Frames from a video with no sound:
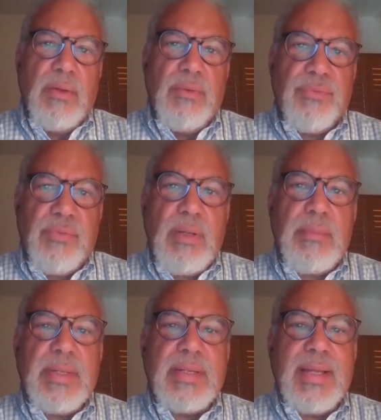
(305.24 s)

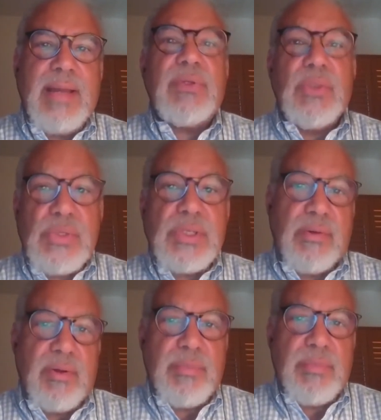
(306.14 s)
From an
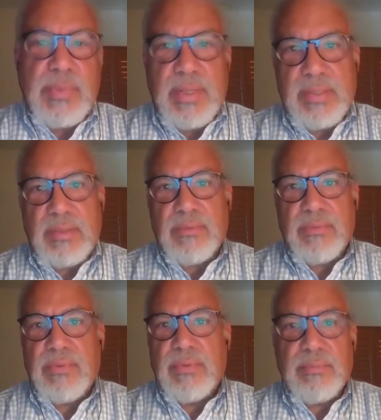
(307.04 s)
evolutionary perspective,
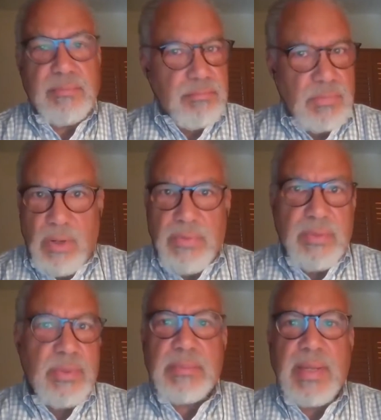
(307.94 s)
all that
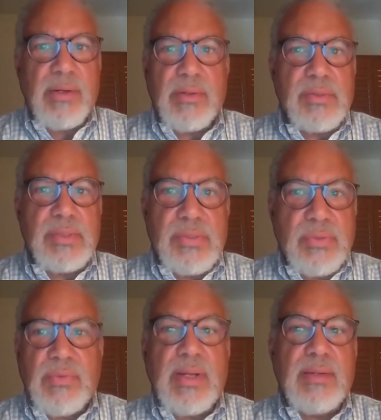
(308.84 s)
really matters is
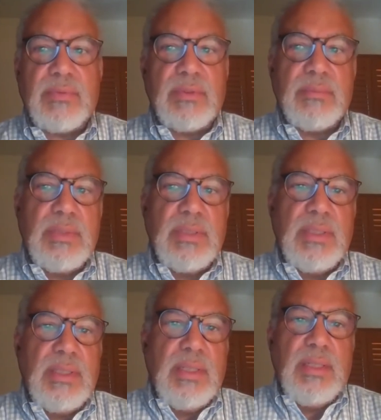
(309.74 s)
survival.
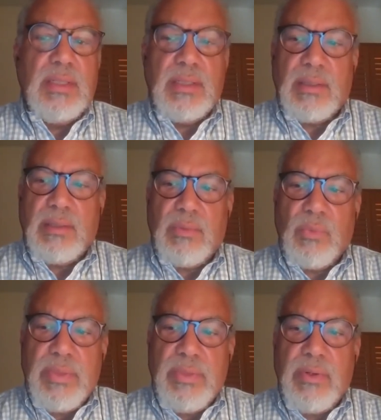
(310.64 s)
Uh,
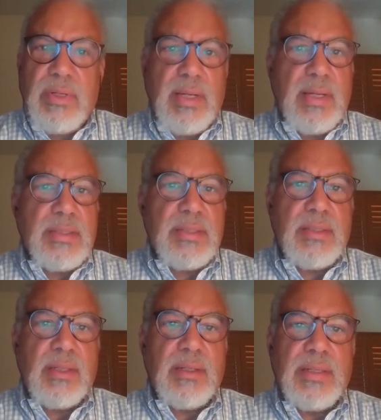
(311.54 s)
whether or not
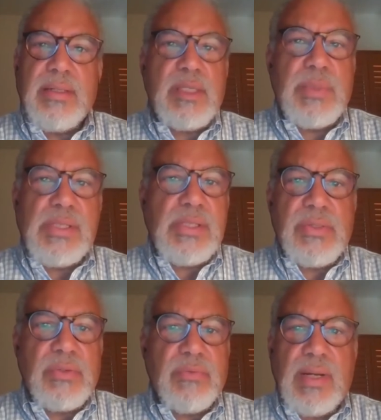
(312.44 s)
uh, any species
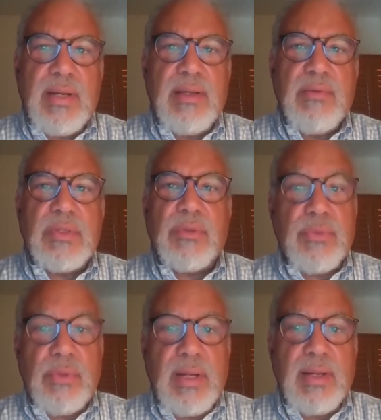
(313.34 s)
survives and
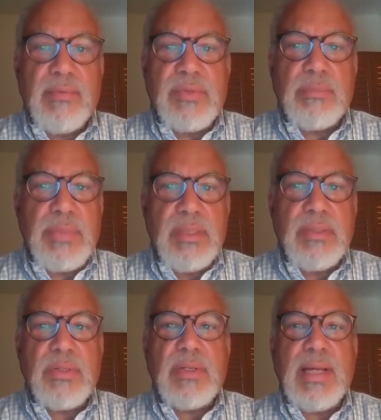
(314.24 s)
thrives
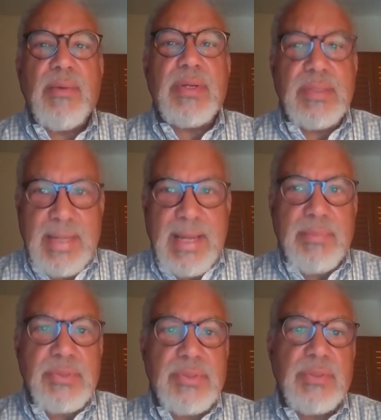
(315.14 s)
depends on how it
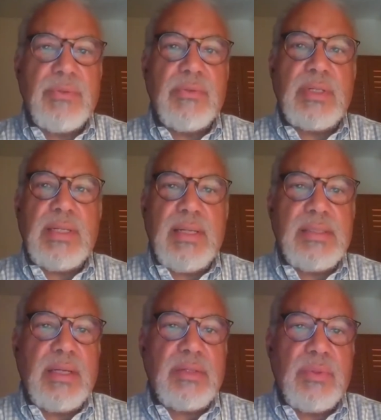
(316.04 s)
adapts to the
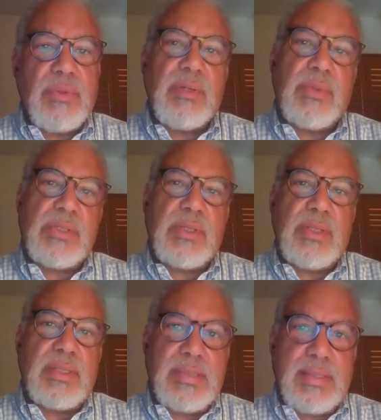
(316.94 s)
context within which it
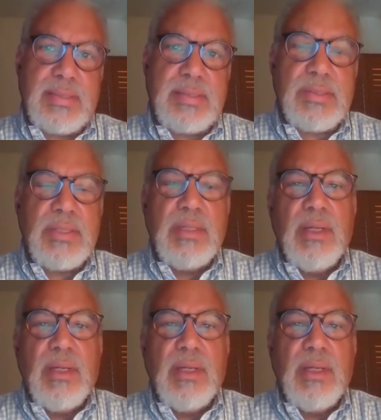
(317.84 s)
exists.